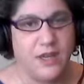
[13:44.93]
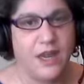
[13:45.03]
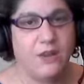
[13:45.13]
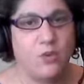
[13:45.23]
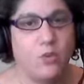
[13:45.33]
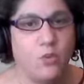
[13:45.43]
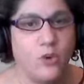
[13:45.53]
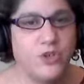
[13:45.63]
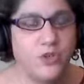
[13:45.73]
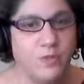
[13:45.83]
and
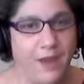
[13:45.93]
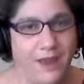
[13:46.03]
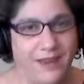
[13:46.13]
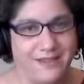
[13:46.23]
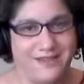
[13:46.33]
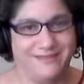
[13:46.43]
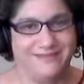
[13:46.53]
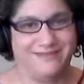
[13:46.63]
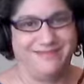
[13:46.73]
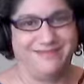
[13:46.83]
would you buy it?
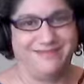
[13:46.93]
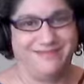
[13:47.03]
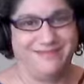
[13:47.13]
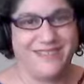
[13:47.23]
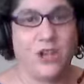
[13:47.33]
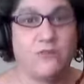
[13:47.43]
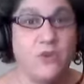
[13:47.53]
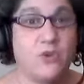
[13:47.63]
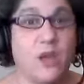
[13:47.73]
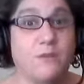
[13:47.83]
Now, if
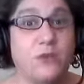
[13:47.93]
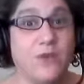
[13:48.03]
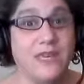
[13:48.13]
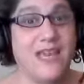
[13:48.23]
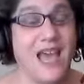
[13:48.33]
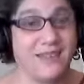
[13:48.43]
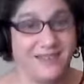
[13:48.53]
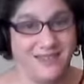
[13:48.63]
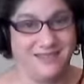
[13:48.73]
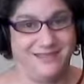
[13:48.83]
you come to a
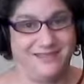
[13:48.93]
yes,